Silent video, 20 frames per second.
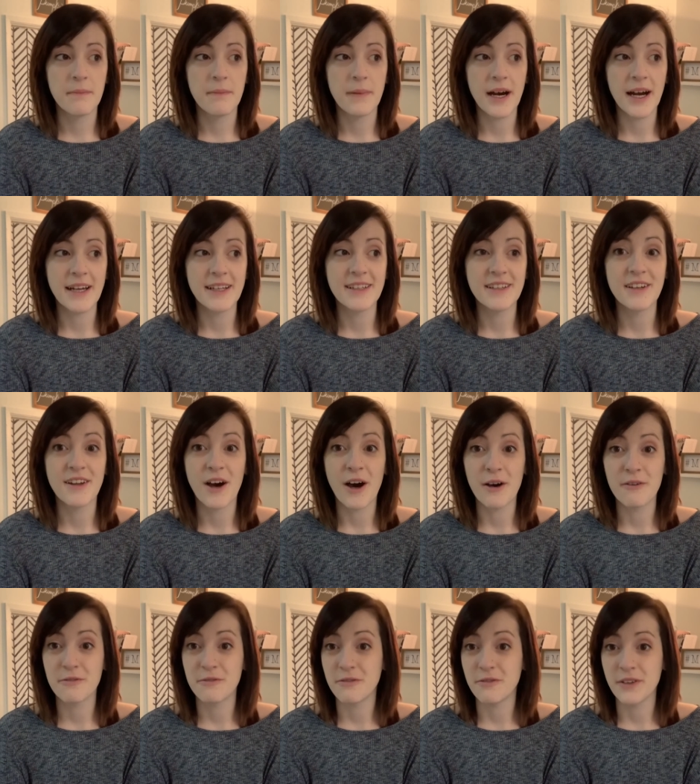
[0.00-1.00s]
But I did
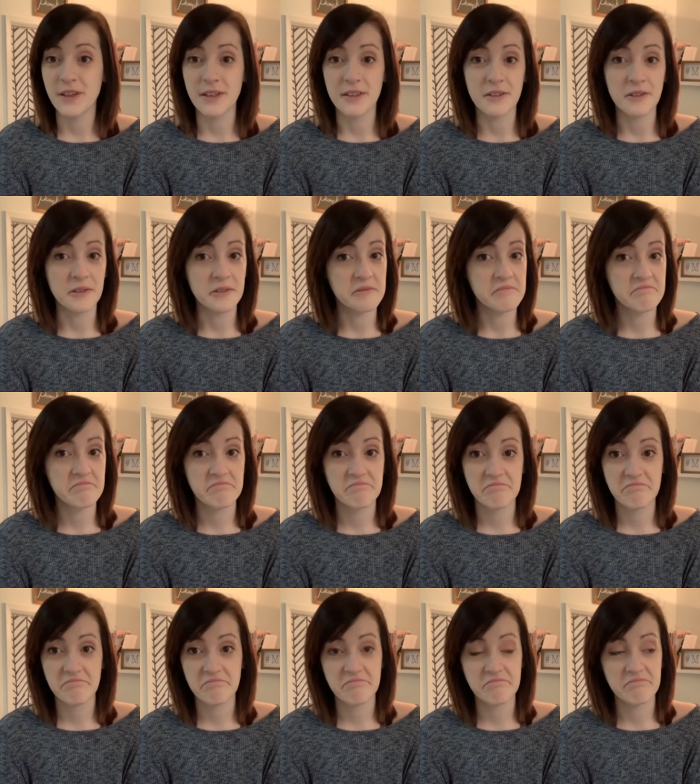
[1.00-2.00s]
not feel
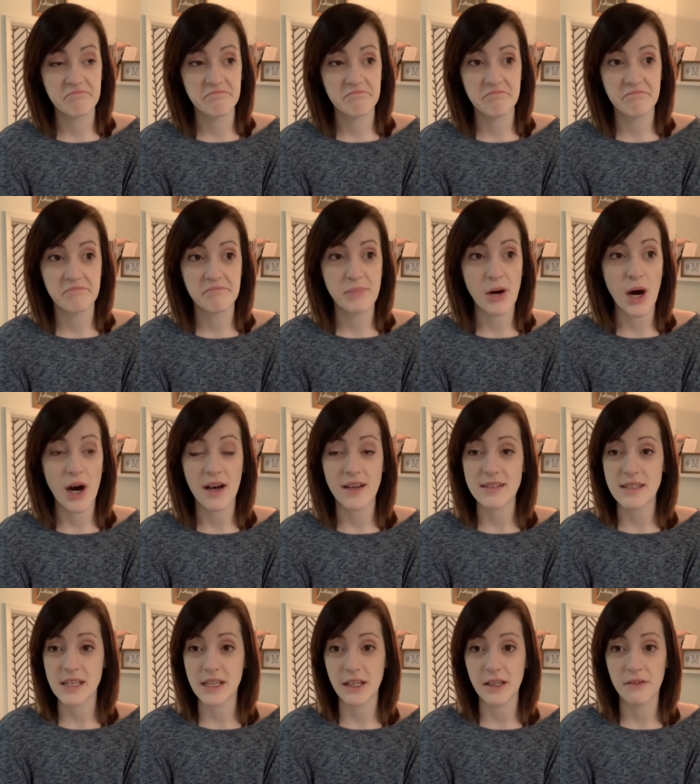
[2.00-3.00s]

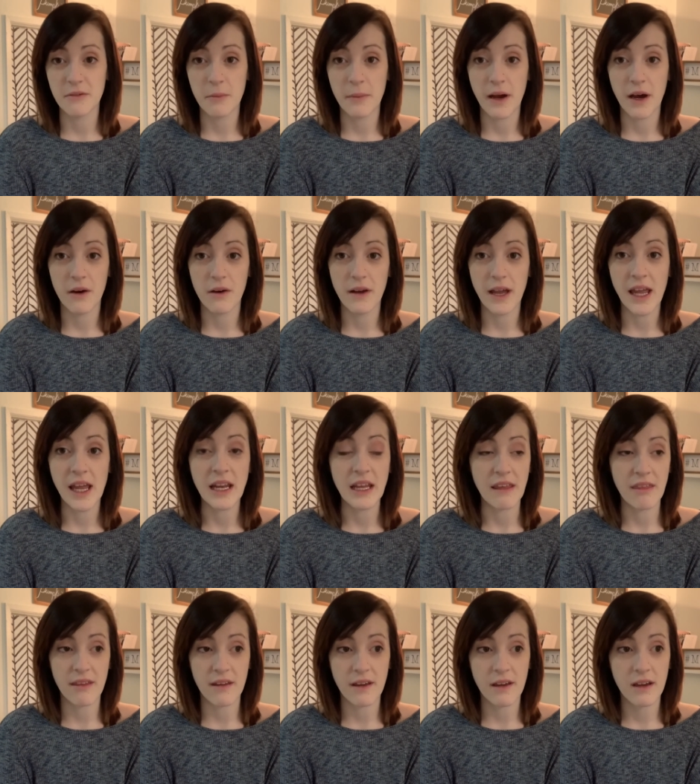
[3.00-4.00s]
positive about
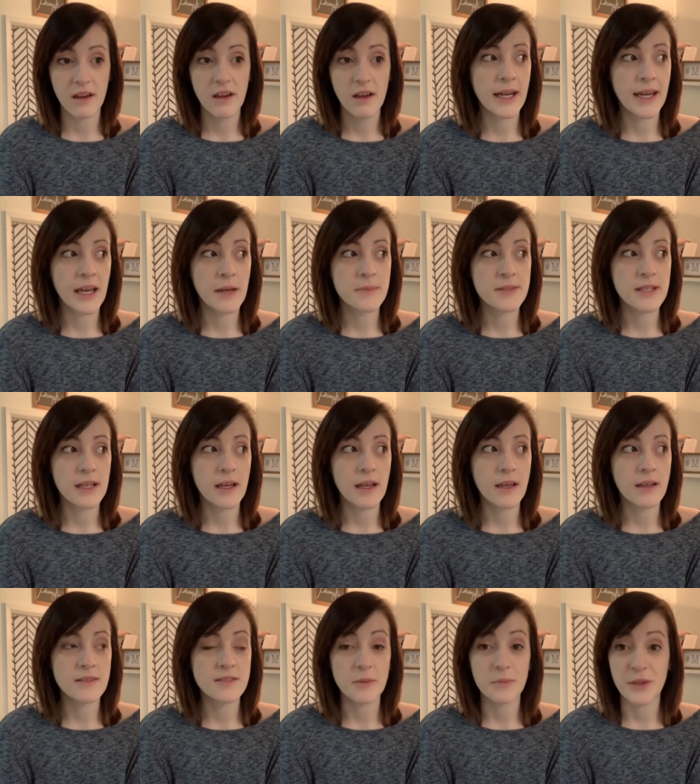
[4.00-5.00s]
anything. I kept
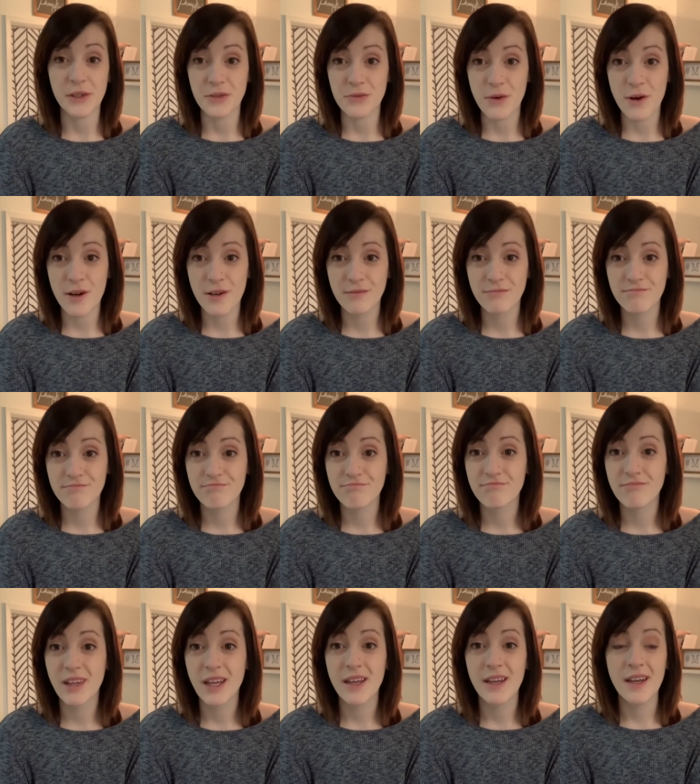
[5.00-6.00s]
saying something's wrong.
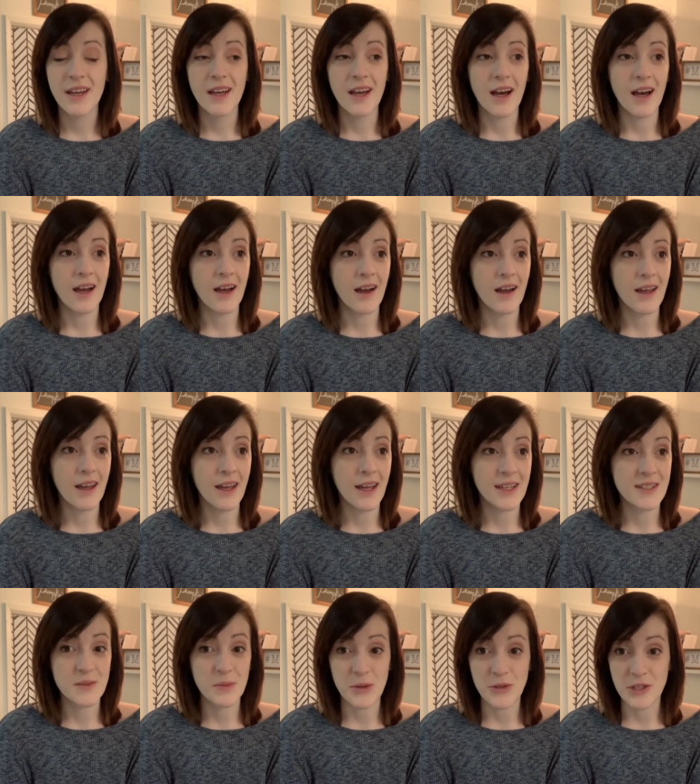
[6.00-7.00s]

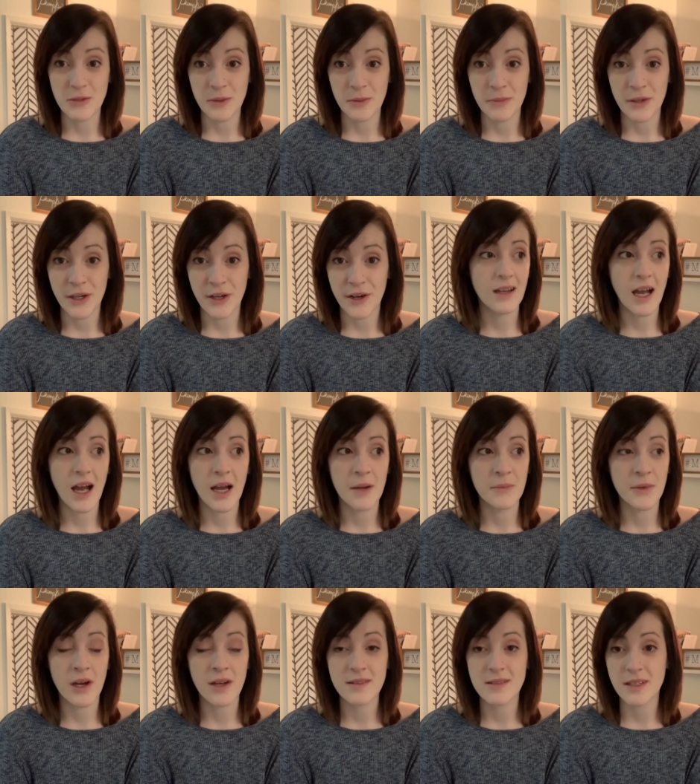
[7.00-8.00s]
It's supposed to be bigger. I'm
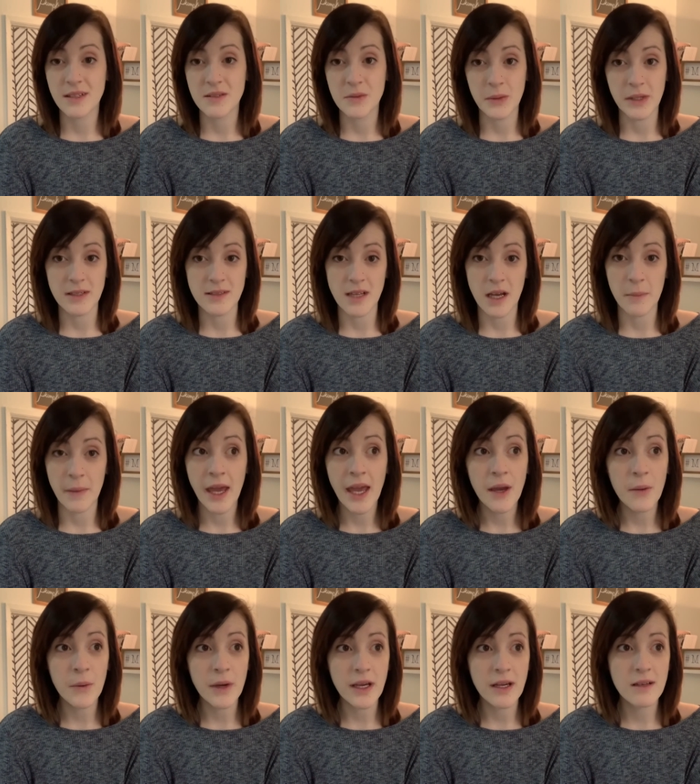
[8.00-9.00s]
not 6 weeks, I'm
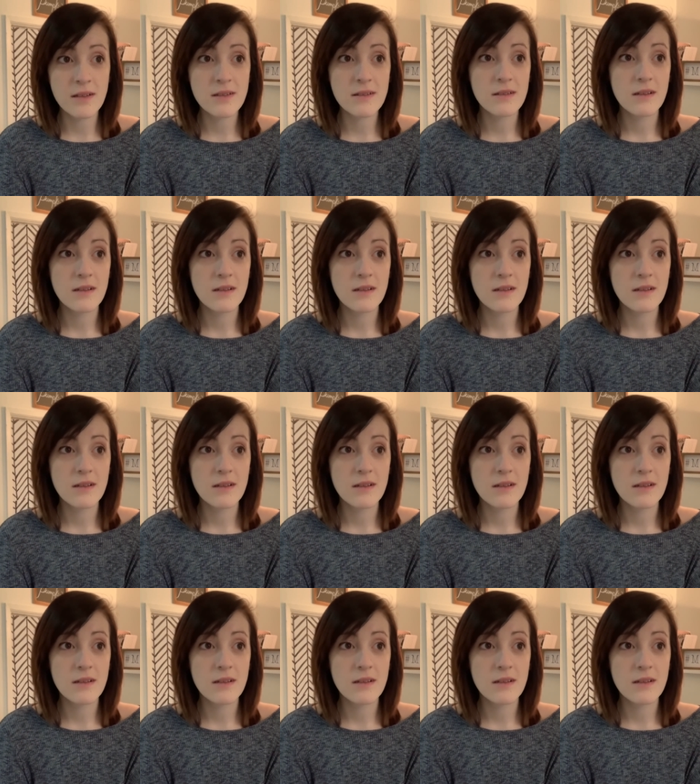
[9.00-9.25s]
8 weeks.